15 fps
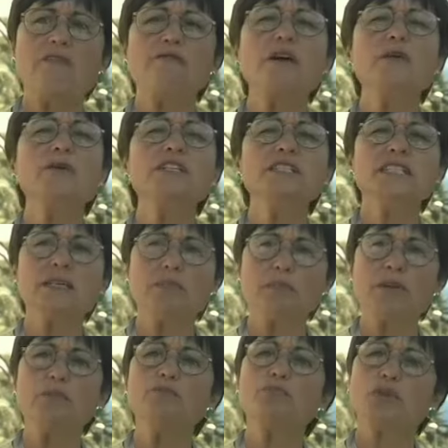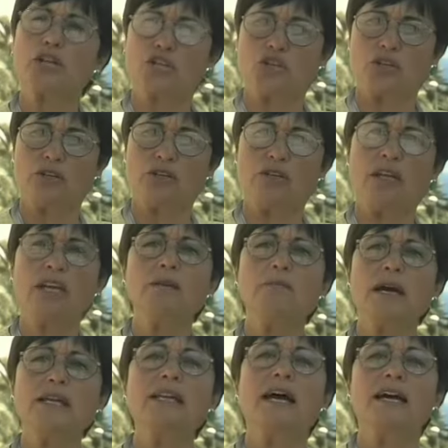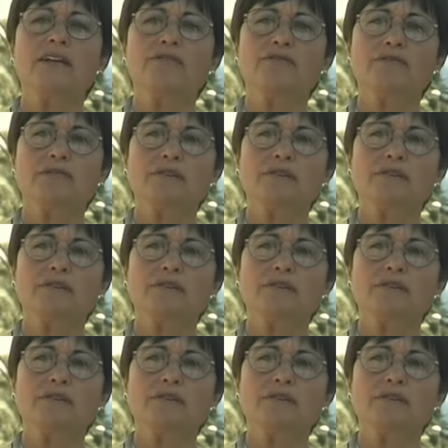a very deep impression in my life.